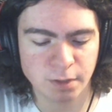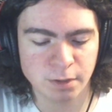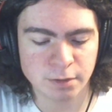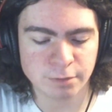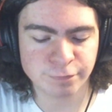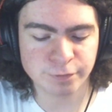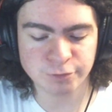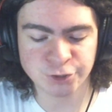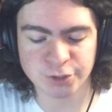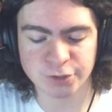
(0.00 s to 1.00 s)
The
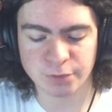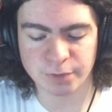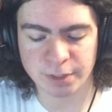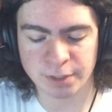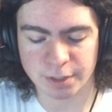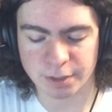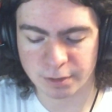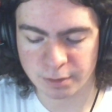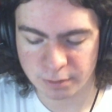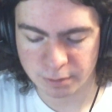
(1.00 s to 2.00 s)
fruit should go in
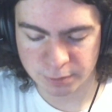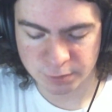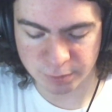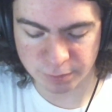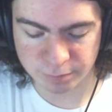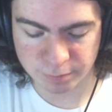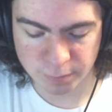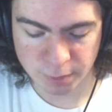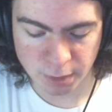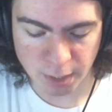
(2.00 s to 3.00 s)
here. So I'm
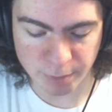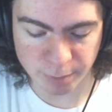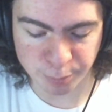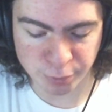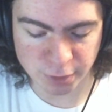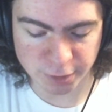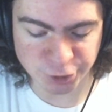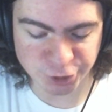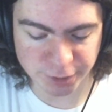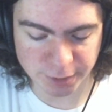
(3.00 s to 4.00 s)
gonna
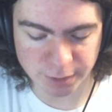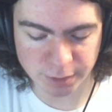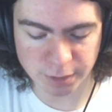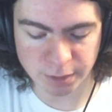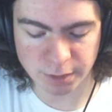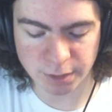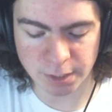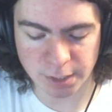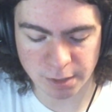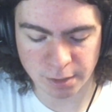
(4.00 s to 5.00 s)
plunge it
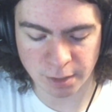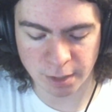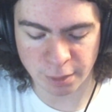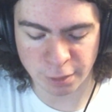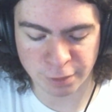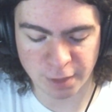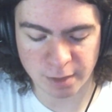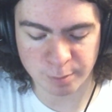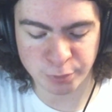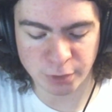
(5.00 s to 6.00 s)
in and
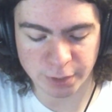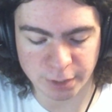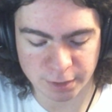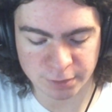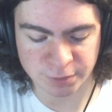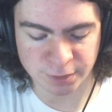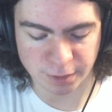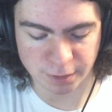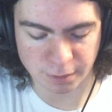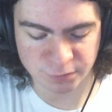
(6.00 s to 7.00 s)
then plug it into
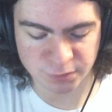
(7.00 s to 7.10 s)
here.